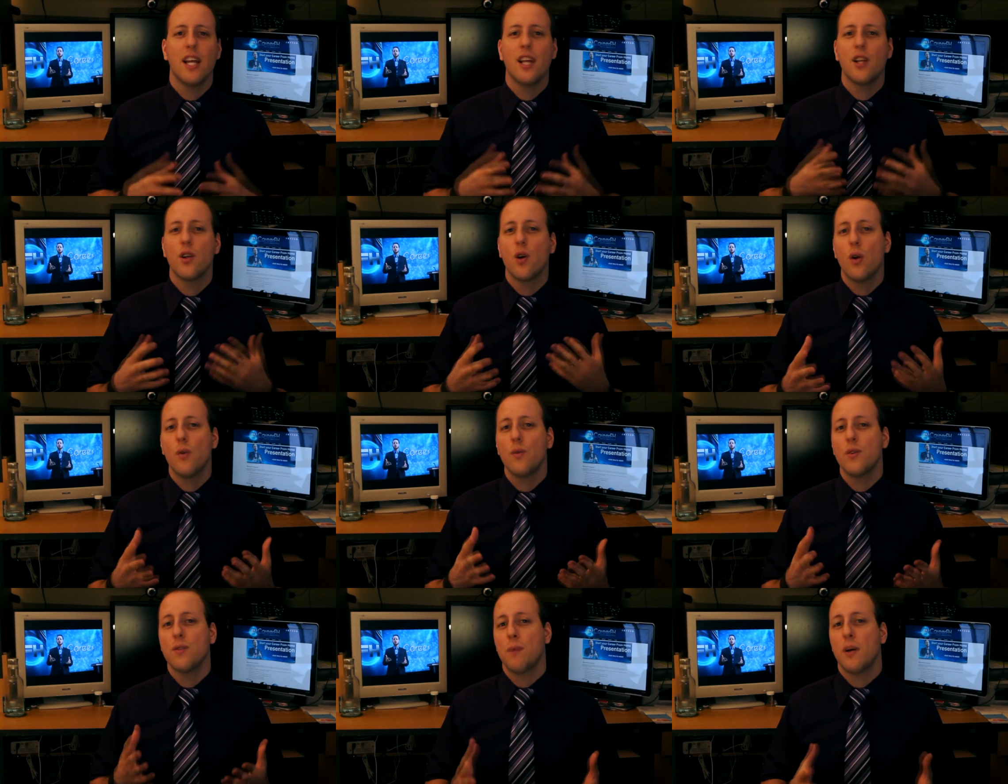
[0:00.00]
and you
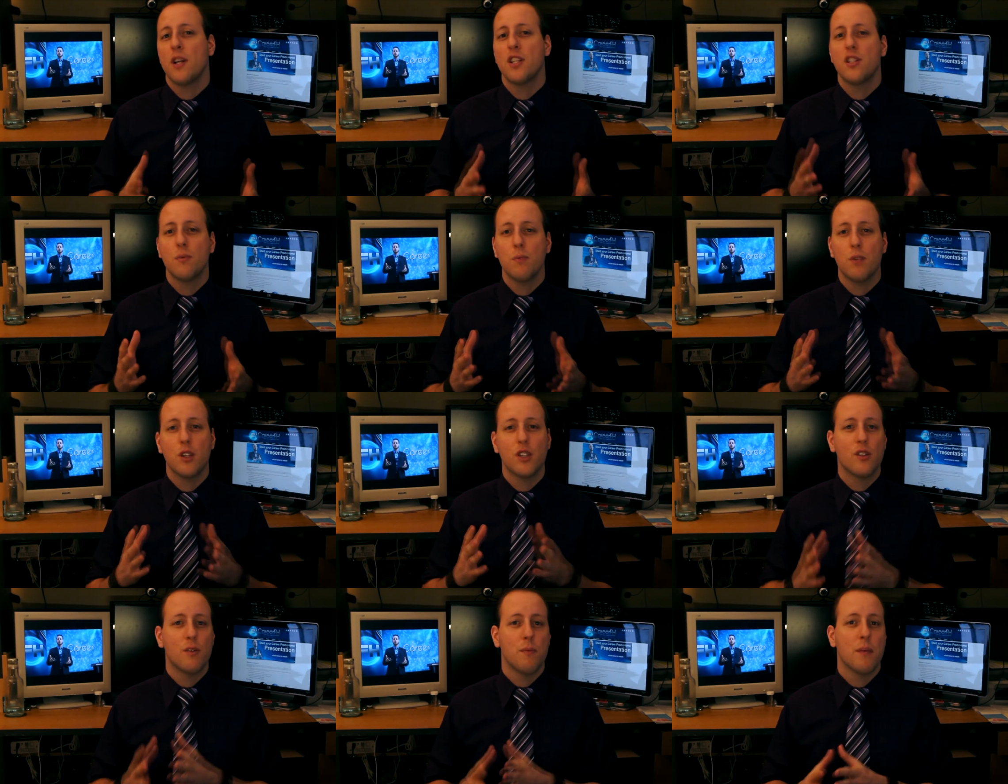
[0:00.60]
are
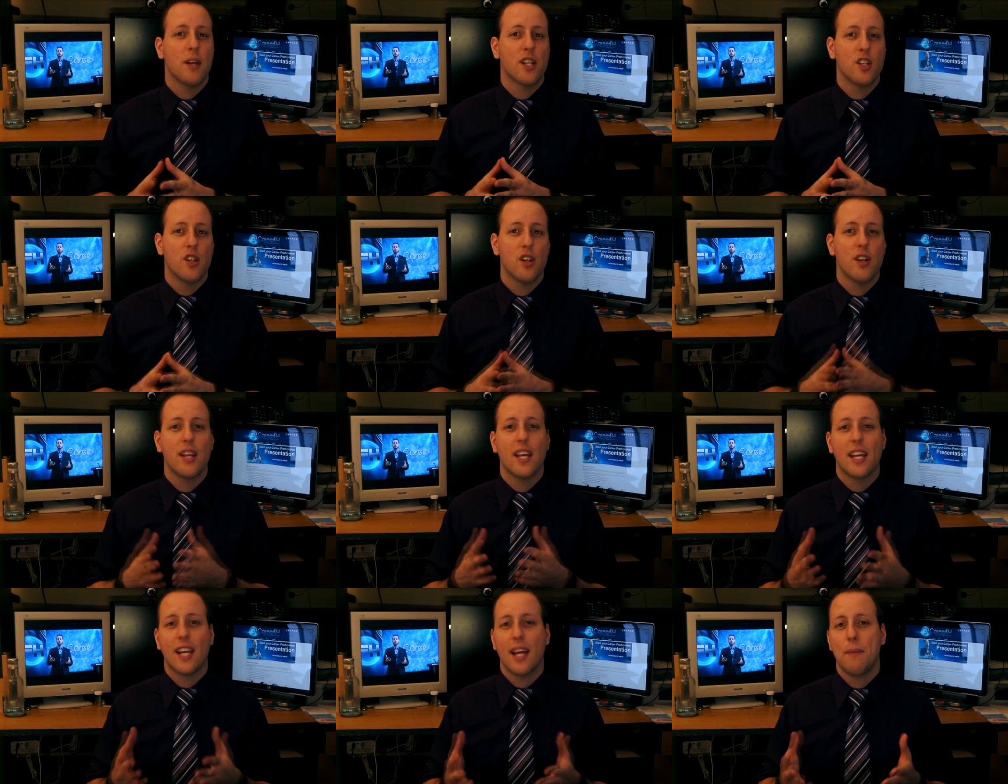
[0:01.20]
responsible to make sure
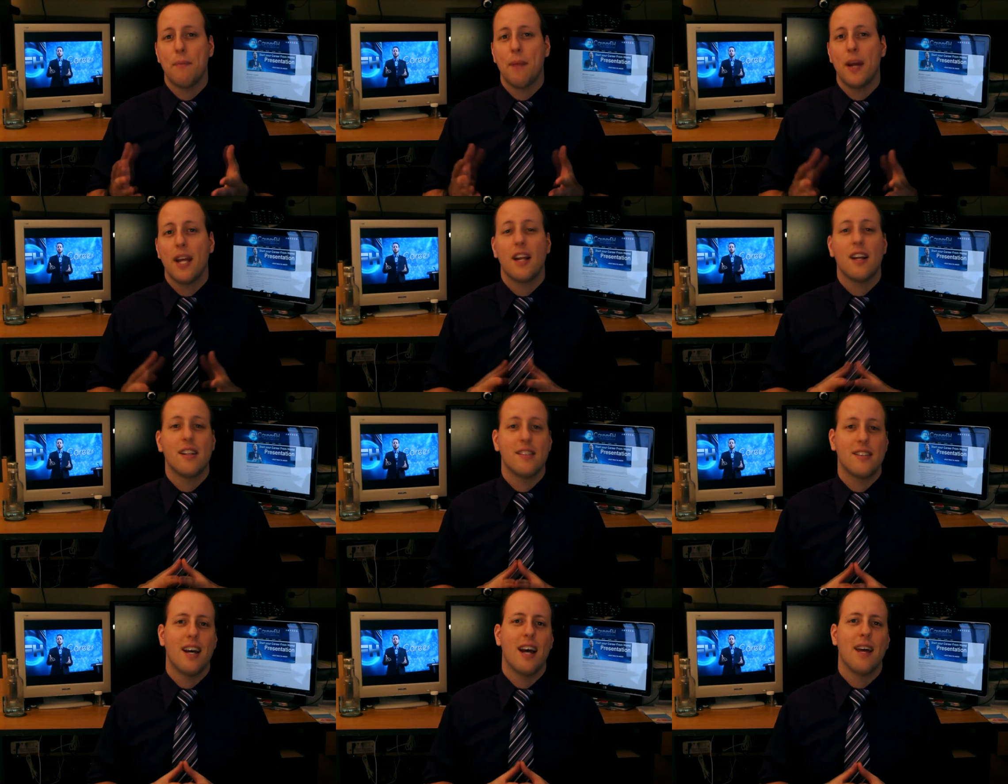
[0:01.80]
they get paid
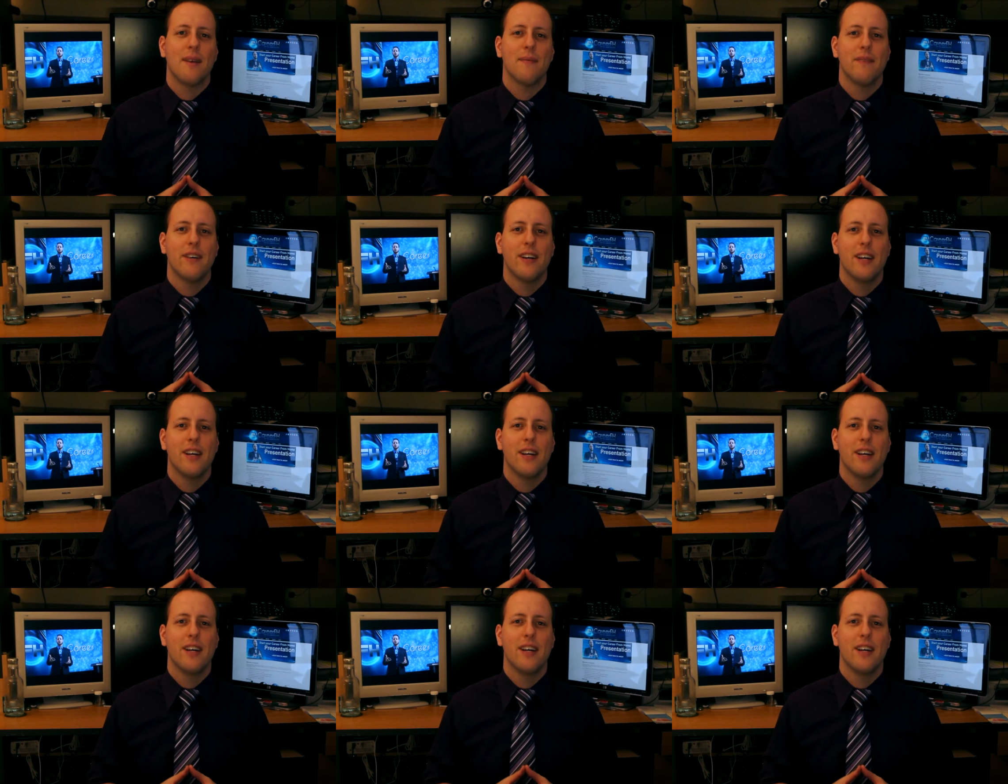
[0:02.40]
on time.